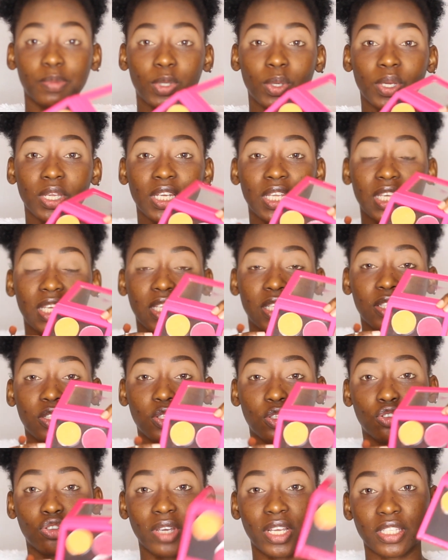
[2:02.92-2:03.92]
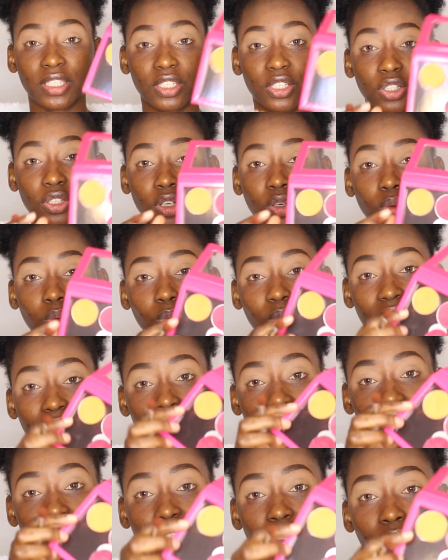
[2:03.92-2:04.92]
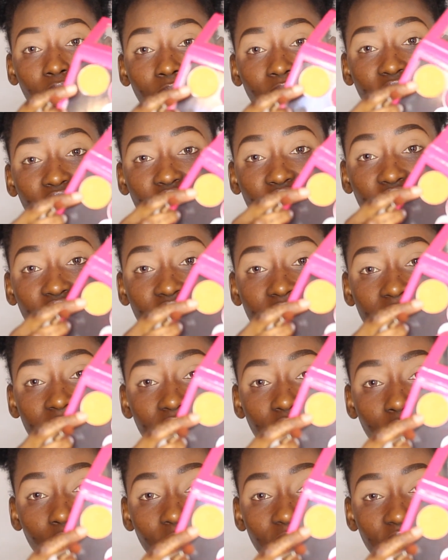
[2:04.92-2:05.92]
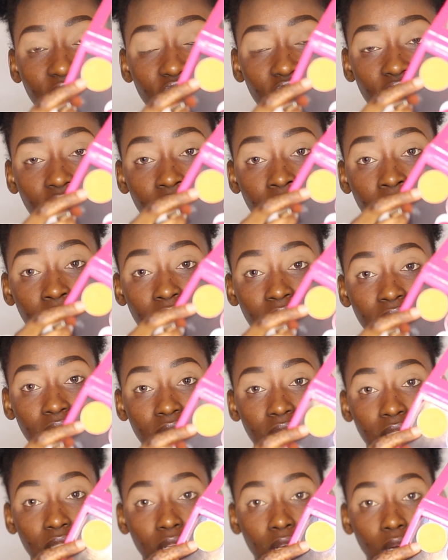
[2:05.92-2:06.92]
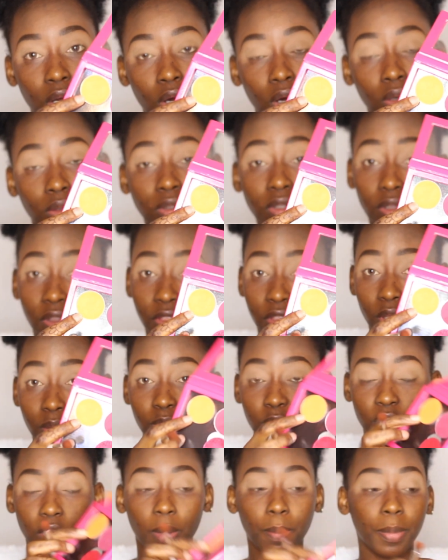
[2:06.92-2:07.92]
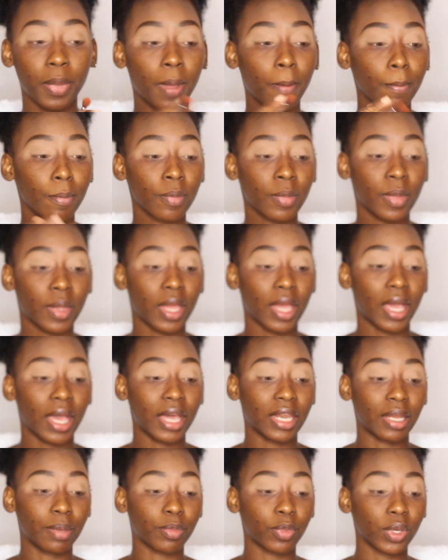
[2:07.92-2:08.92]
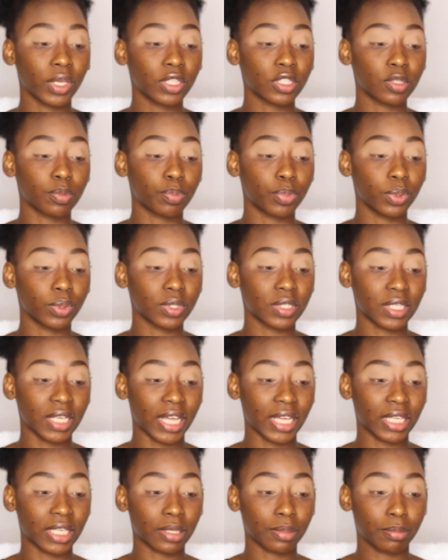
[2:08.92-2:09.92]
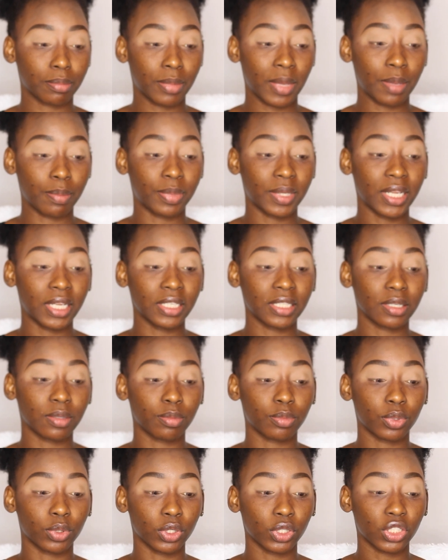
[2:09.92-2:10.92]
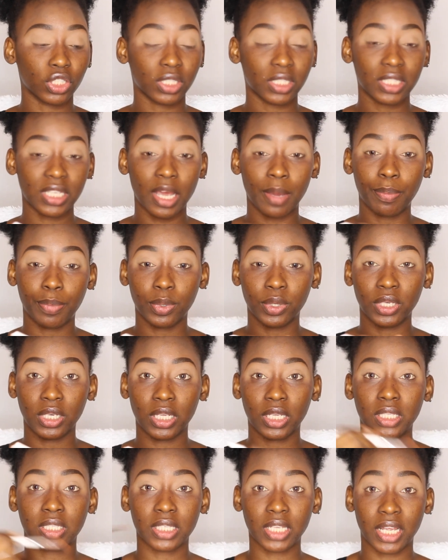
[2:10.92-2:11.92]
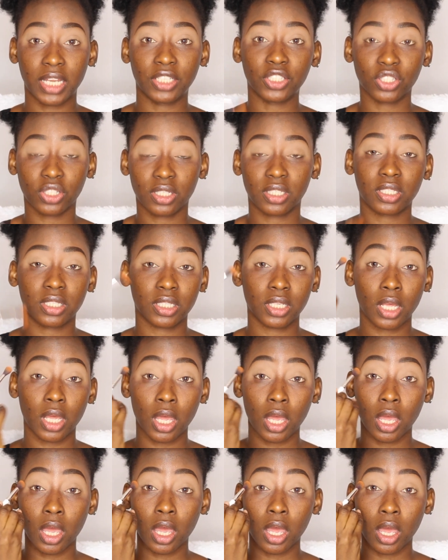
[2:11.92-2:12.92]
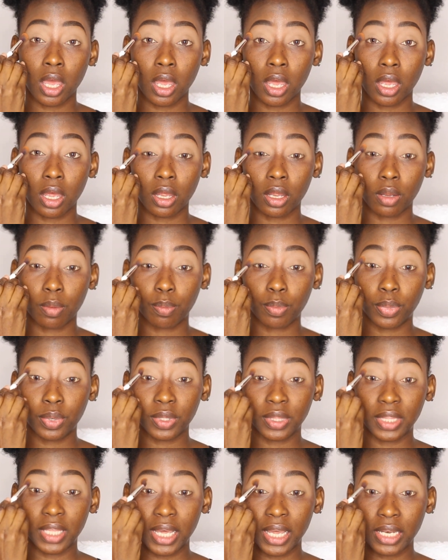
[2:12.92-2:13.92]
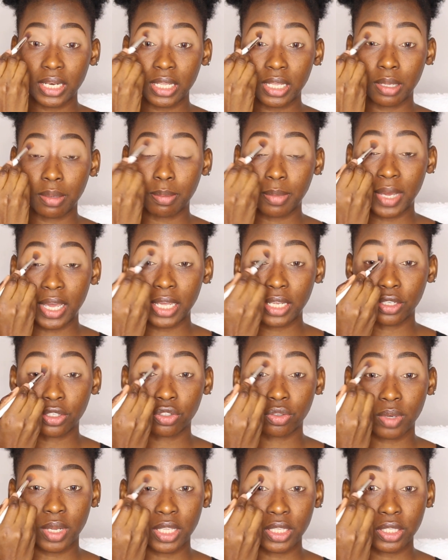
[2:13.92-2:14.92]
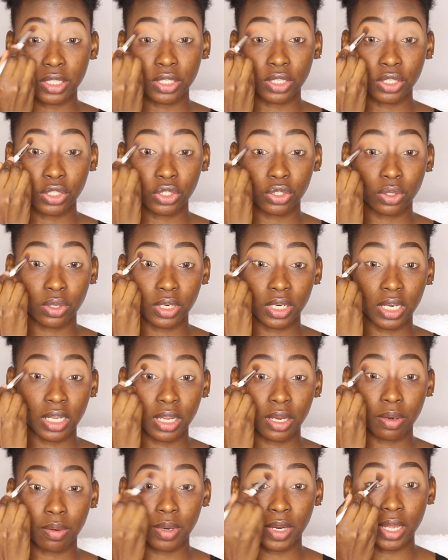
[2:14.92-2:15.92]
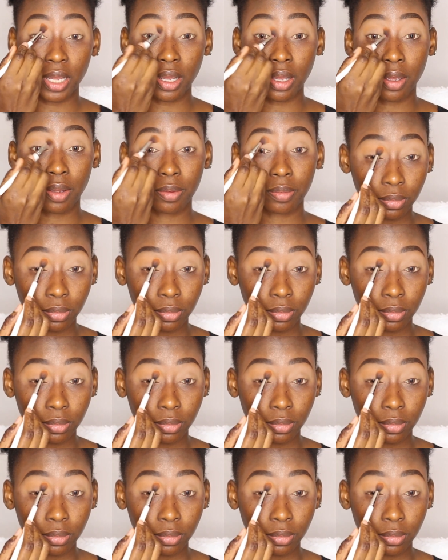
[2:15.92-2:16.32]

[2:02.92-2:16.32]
to be going into transition with this orangey shade right here. It's uh, called Thumbs Up and I'm going to put like my blending brush, tap on it and just put that in my transition area.